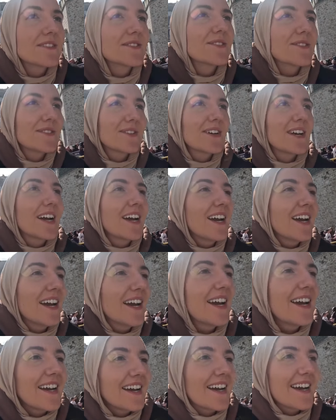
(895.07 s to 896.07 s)
so
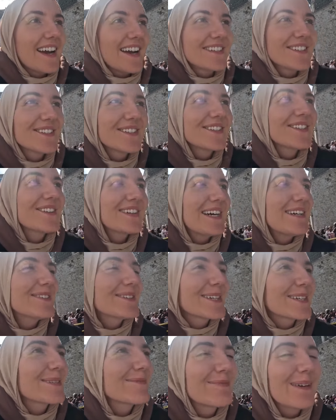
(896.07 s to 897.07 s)
I don't know, I
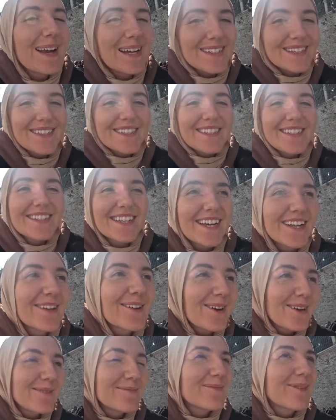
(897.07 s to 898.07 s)
was expecting to see a
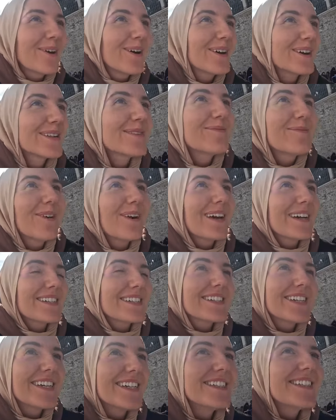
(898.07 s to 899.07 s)
lot more than what I
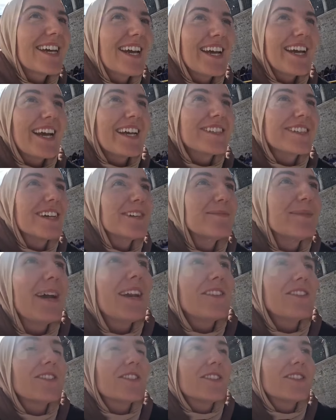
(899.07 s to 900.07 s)
did. I did
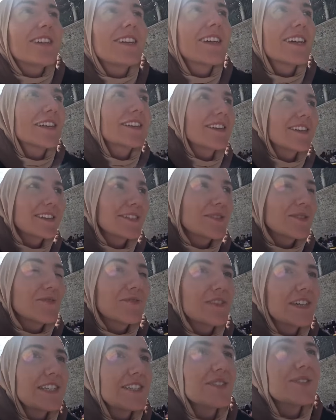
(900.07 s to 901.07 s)
manage to take a little
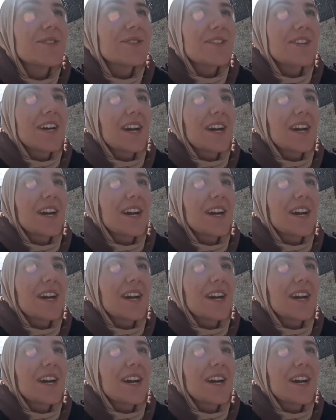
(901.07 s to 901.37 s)
video.